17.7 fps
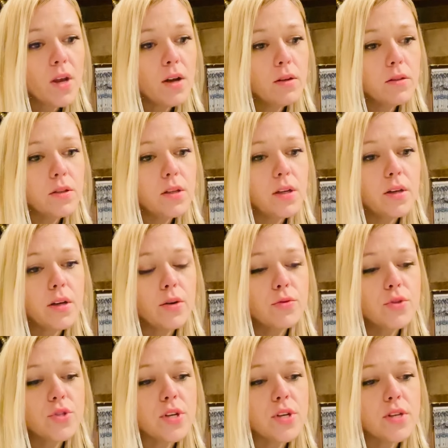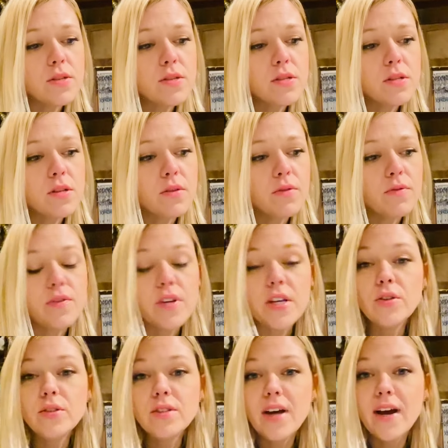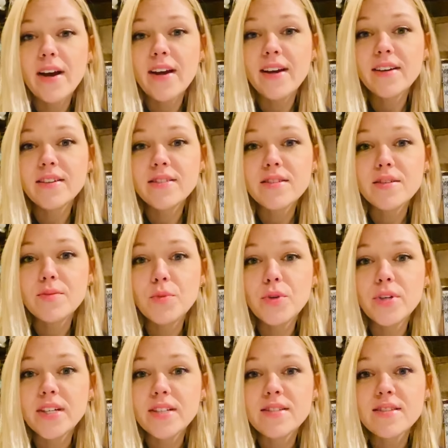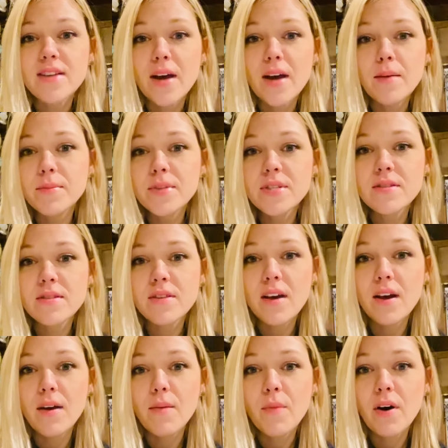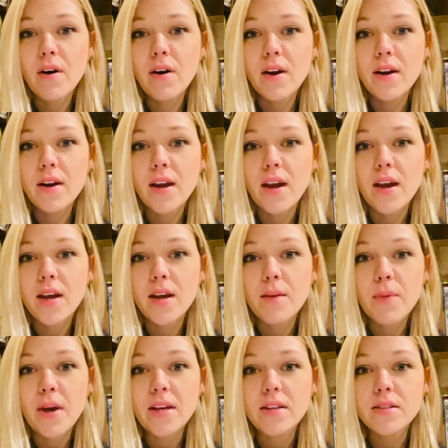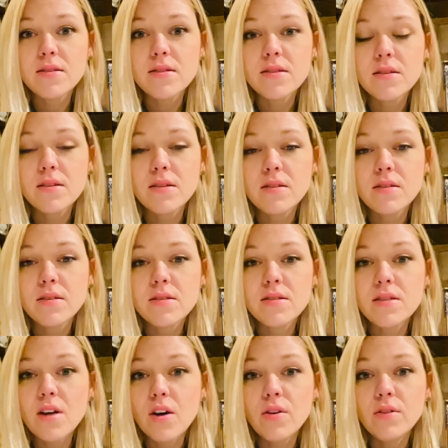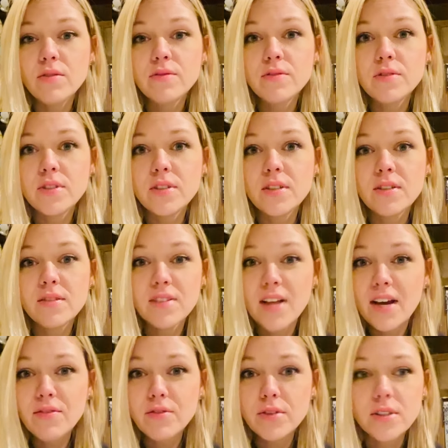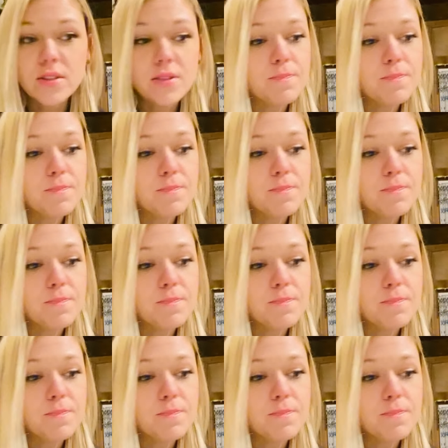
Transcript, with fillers: you know just feel like someone accepts them on a base self level